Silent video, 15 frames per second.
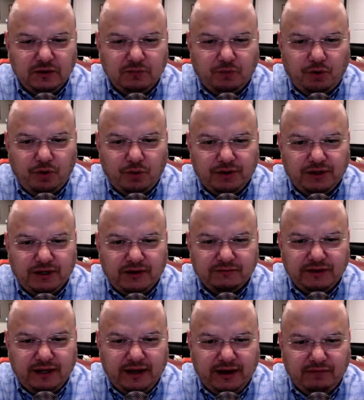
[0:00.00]
Boy, we'd love
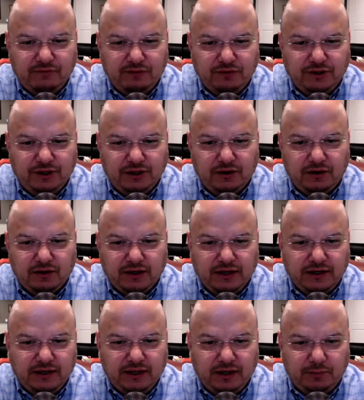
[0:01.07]
to have you there,
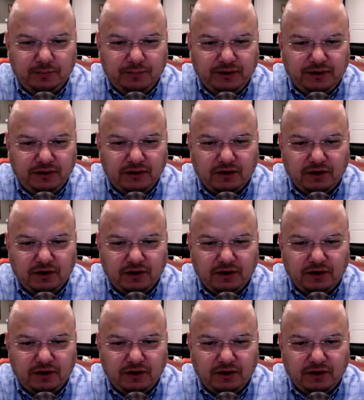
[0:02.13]
kind of helping our